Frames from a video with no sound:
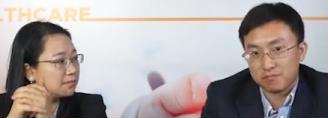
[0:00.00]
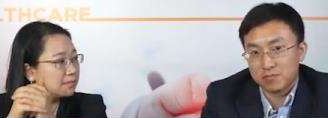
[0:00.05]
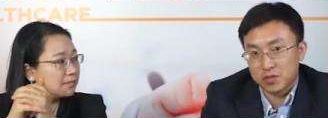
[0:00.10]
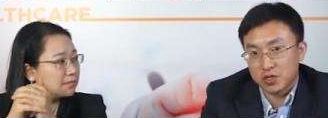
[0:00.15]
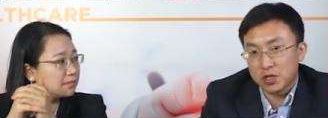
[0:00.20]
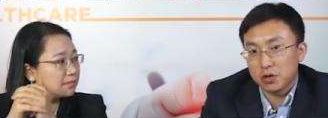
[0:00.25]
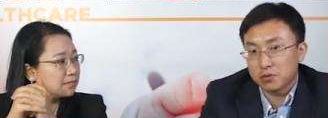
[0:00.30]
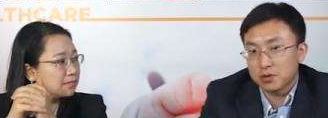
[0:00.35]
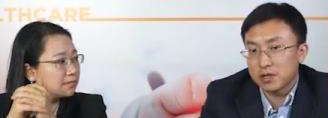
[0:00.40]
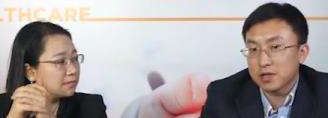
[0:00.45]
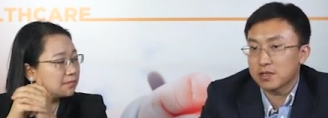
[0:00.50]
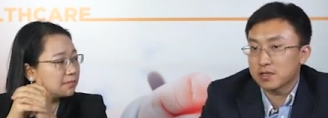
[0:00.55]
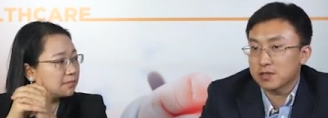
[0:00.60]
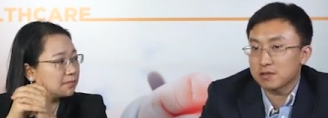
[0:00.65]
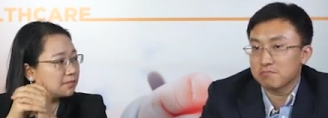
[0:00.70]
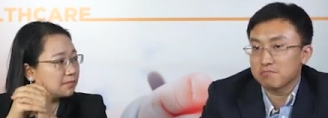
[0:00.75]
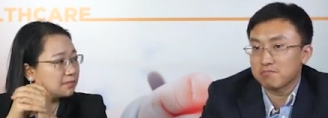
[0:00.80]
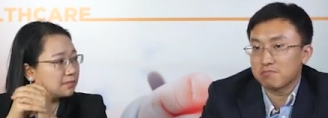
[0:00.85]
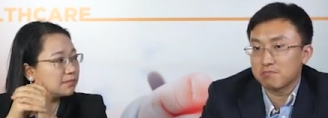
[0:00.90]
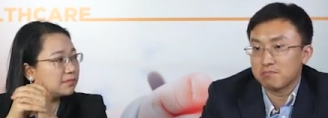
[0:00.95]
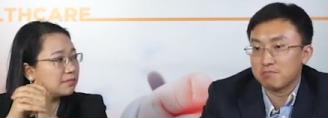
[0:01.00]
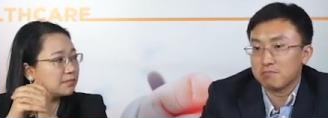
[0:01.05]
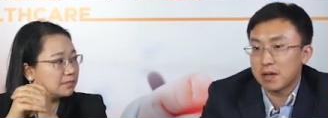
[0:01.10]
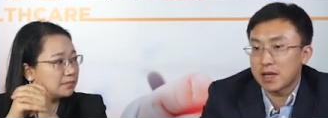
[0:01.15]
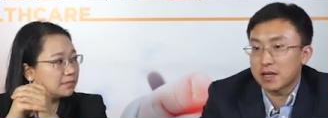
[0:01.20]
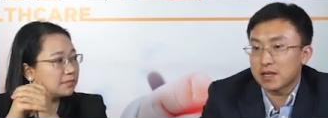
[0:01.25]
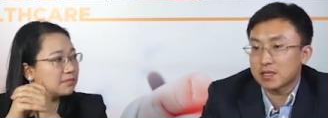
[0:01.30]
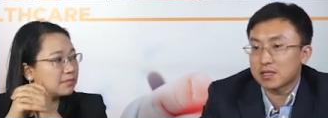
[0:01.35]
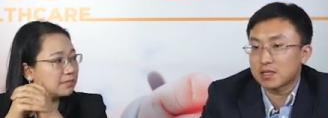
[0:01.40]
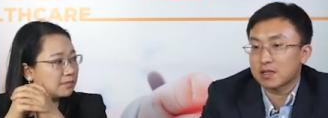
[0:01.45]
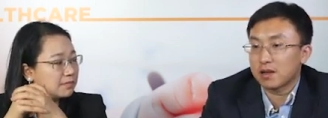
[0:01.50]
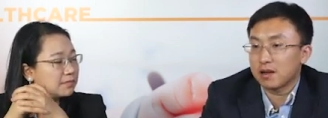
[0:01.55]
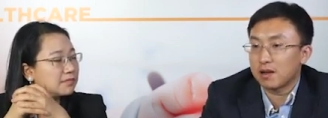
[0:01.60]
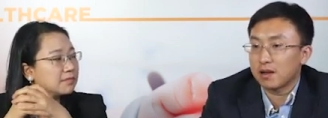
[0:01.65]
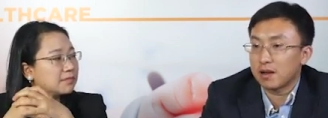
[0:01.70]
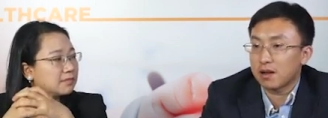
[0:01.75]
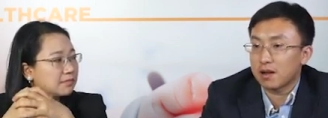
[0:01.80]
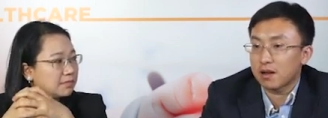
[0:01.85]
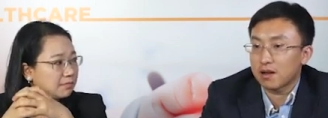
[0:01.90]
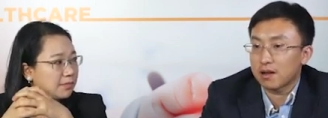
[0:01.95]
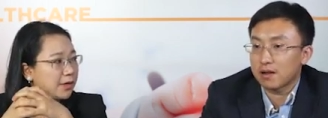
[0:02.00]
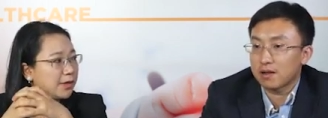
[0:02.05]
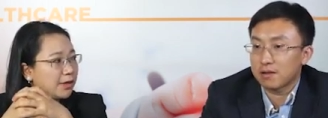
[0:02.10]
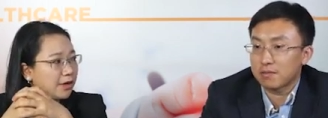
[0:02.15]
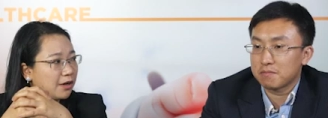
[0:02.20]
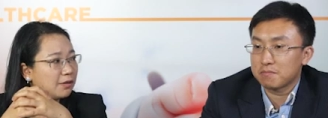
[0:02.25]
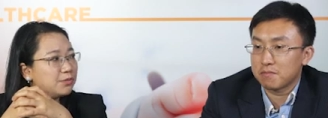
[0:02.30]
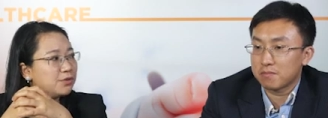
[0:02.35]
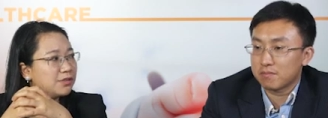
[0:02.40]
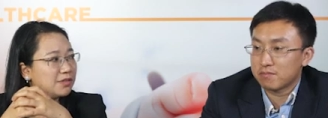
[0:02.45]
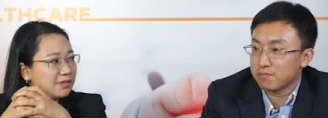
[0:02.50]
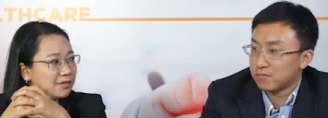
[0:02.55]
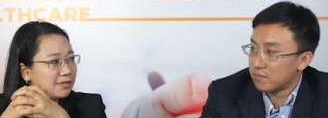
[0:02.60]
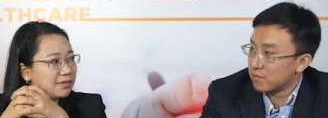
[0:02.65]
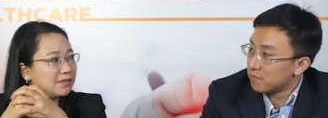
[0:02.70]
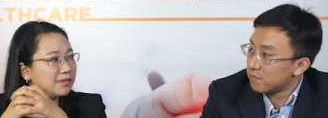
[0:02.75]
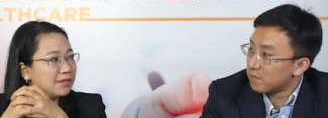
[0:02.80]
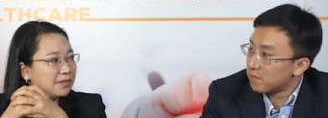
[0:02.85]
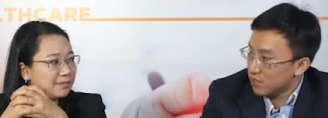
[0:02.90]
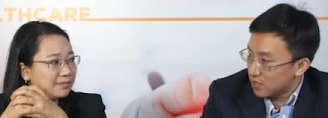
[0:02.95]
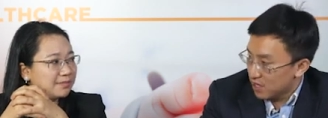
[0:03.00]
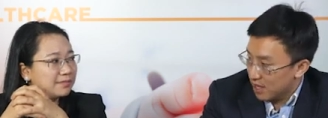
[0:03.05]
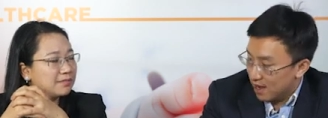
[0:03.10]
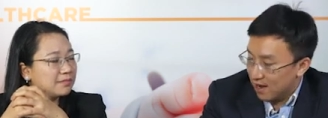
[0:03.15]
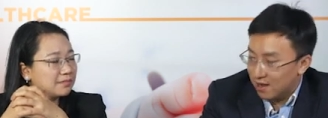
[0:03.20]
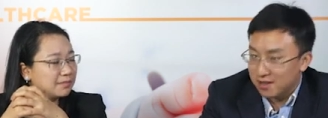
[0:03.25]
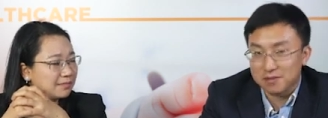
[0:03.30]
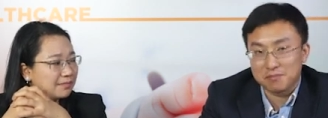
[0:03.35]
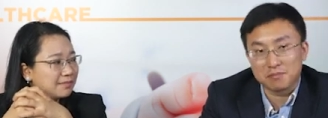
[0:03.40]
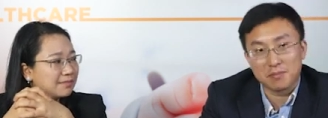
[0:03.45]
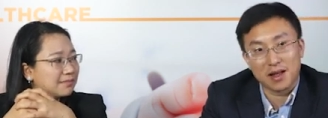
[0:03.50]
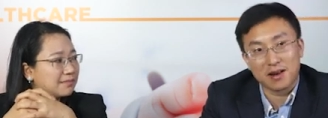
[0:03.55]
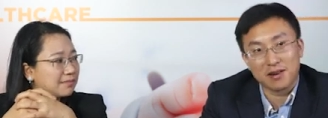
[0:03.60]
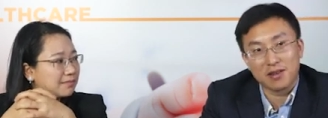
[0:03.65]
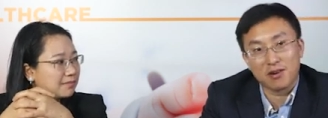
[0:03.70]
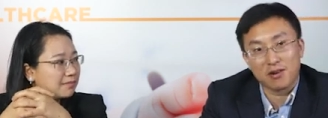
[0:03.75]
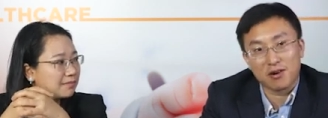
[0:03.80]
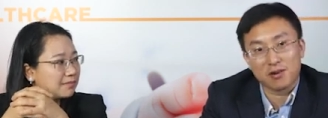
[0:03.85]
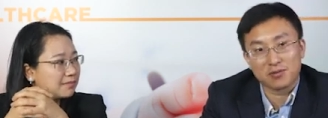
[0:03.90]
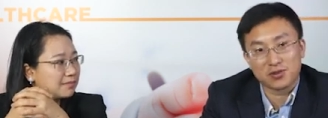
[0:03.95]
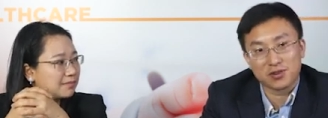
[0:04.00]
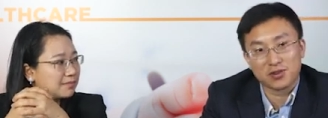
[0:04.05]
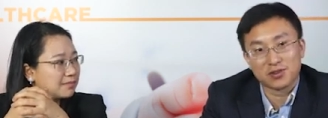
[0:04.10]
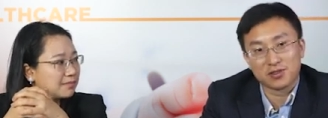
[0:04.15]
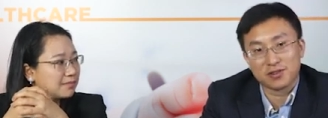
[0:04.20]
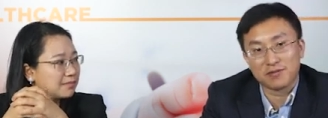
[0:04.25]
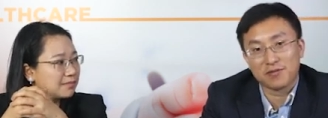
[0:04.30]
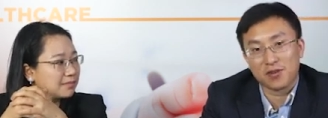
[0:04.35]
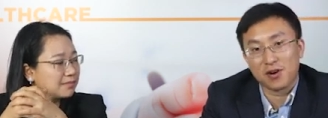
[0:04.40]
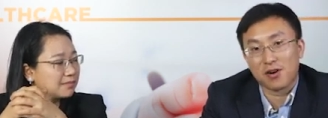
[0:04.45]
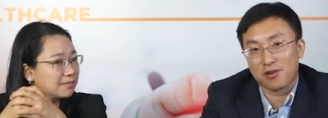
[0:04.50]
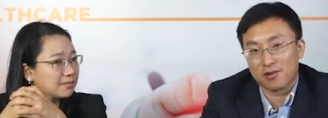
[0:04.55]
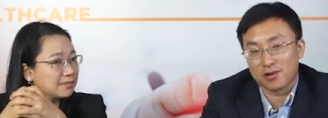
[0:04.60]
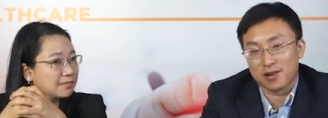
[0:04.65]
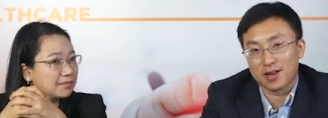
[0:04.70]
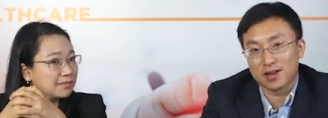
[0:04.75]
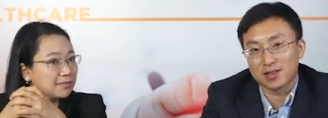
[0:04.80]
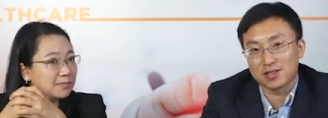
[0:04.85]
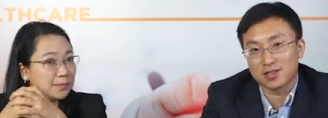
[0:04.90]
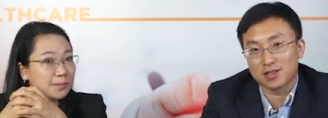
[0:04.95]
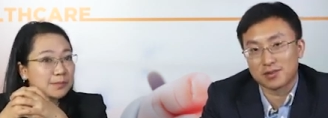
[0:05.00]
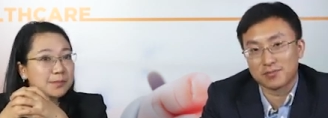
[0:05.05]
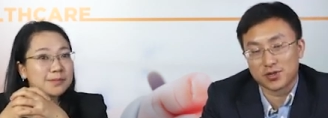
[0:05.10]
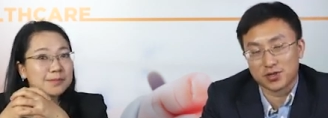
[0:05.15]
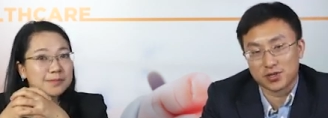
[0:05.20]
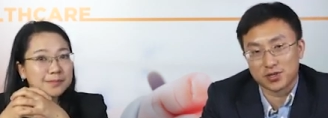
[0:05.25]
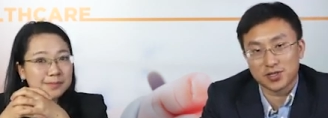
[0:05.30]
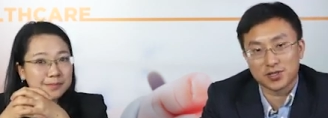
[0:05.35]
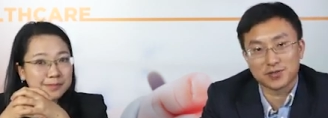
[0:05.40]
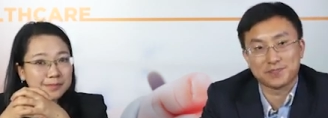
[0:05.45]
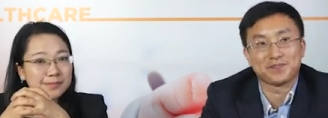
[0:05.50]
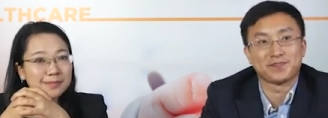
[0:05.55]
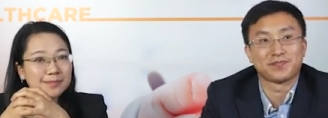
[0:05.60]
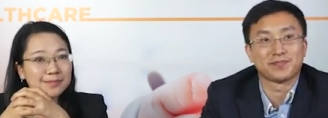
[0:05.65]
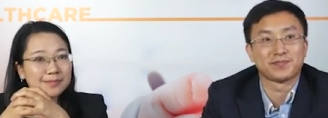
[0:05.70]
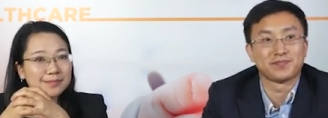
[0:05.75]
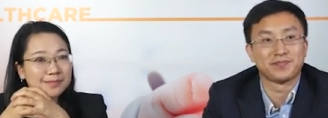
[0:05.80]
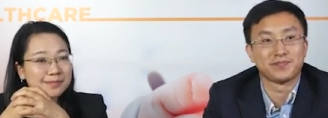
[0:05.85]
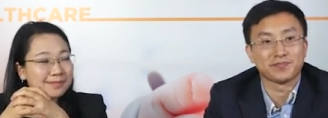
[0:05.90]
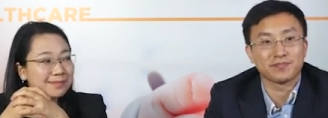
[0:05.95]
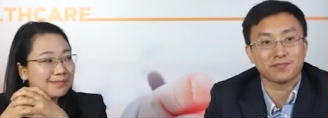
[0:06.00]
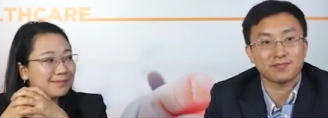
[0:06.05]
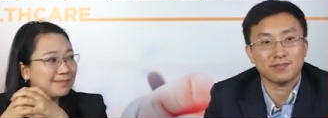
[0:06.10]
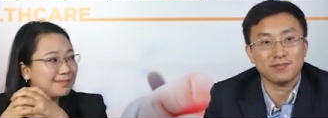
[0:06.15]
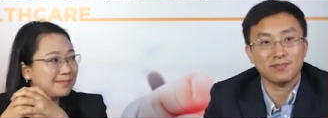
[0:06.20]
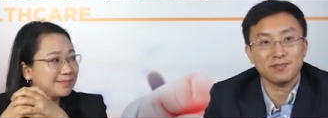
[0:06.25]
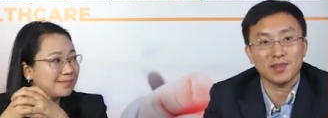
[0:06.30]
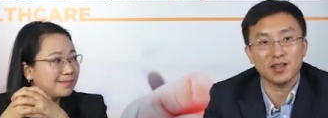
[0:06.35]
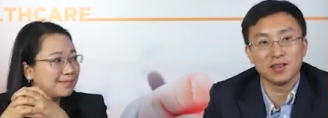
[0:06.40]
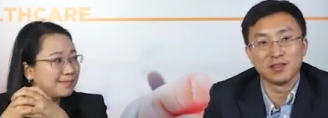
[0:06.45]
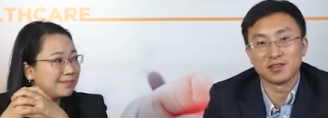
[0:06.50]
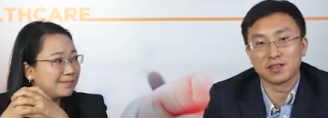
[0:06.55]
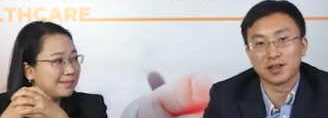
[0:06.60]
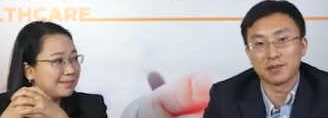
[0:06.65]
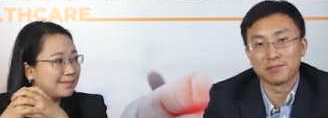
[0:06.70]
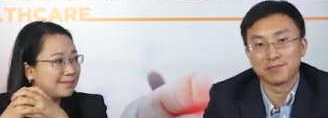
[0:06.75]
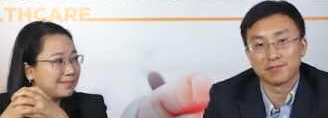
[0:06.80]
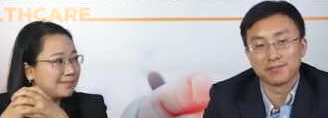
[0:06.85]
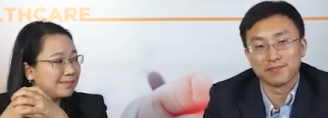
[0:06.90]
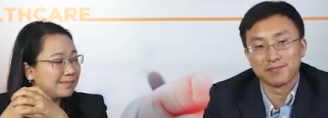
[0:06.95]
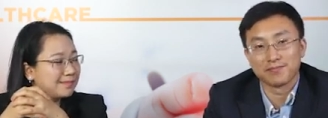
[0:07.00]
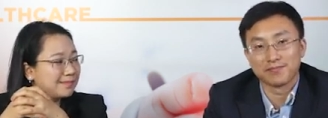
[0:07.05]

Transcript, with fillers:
Speaker 1: So this makes
Speaker 2: many options.
Speaker 1: Yeah, many options for our customers. And some,